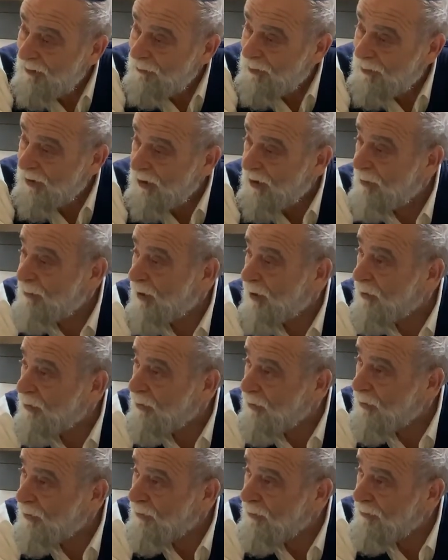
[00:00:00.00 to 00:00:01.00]
Vayom
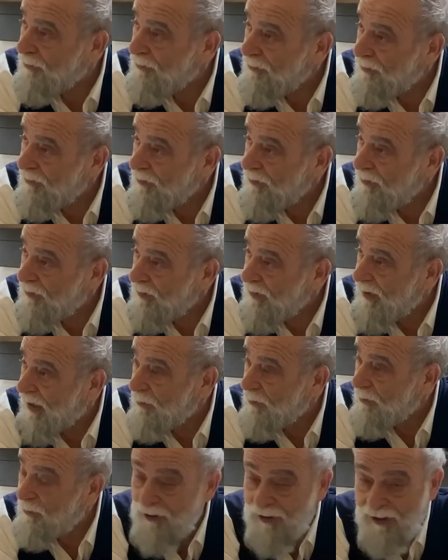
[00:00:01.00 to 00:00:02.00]
Ahu, the
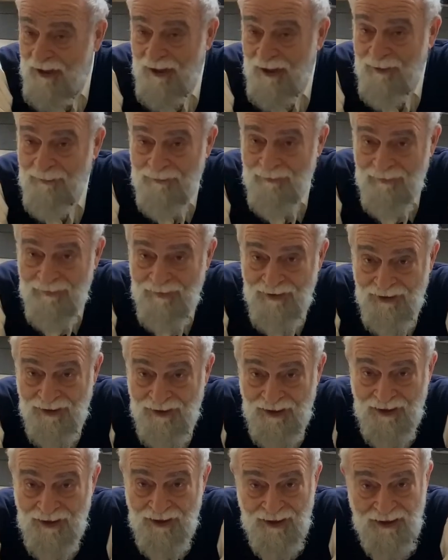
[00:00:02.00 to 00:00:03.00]
day will come,
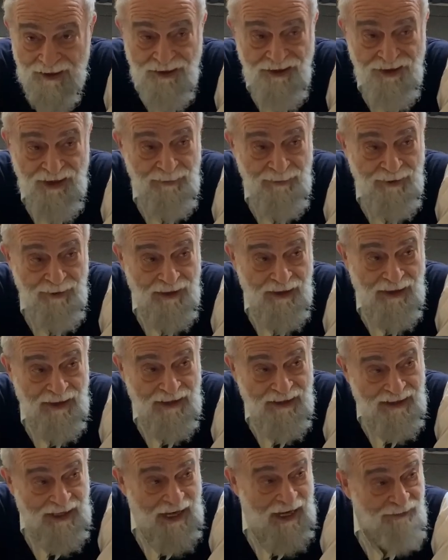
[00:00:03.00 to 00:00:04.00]
Yeh Hashem
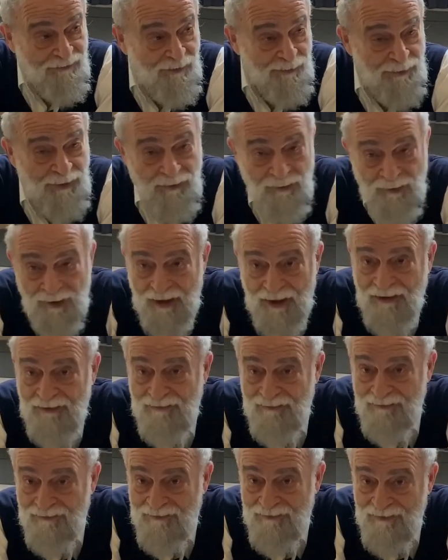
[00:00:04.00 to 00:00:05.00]
Echad, God will be
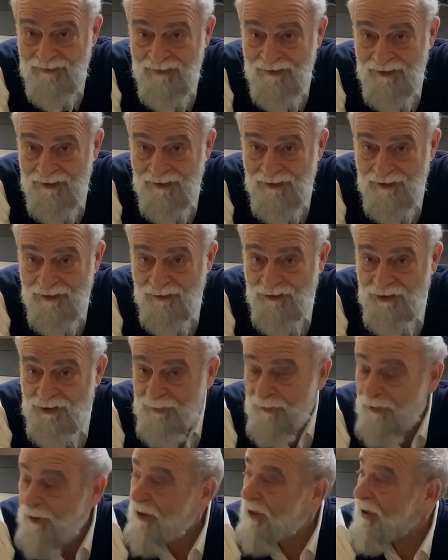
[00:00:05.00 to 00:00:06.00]
one,
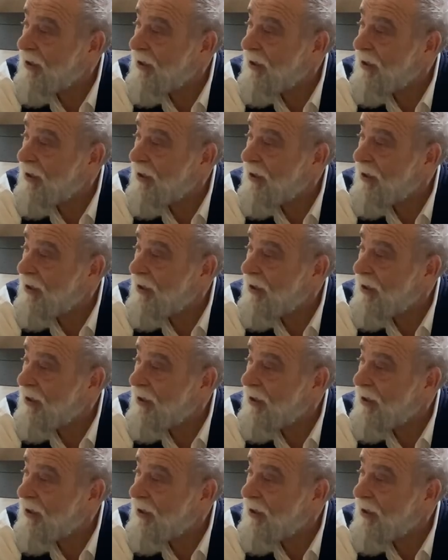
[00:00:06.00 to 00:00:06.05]
Ushmo